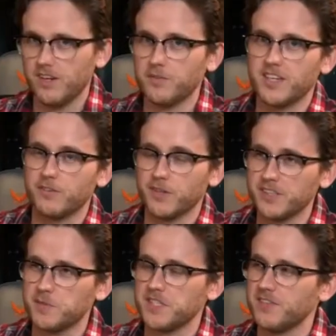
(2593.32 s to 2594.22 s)
I'm going to get
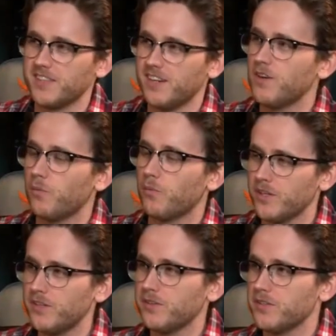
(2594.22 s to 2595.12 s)
really specific now.
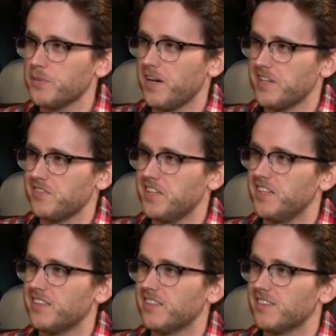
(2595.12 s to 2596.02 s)
What are you doing to my SVD?